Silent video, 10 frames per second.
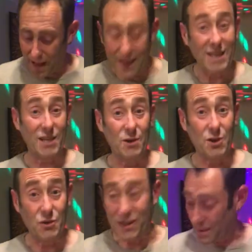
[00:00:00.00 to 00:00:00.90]
Let's go
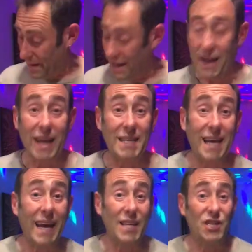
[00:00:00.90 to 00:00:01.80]
straight to making it. It's
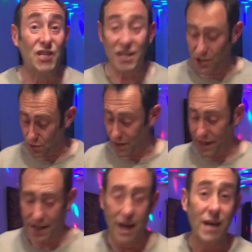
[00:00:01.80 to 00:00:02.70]
a gin
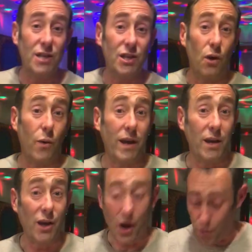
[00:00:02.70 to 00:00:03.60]
drink, so we're going
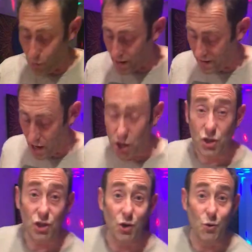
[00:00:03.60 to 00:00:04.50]
to go with
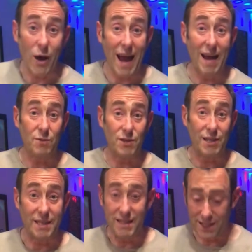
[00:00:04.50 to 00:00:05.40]
2
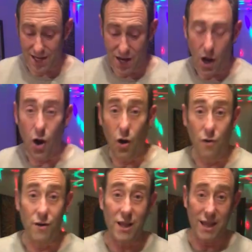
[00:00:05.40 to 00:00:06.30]
ounces
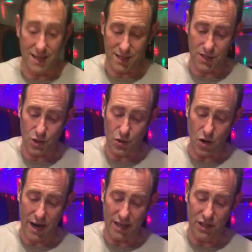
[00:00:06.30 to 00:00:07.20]
of London
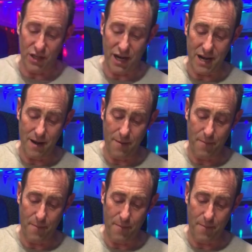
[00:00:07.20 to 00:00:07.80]
Dry gin,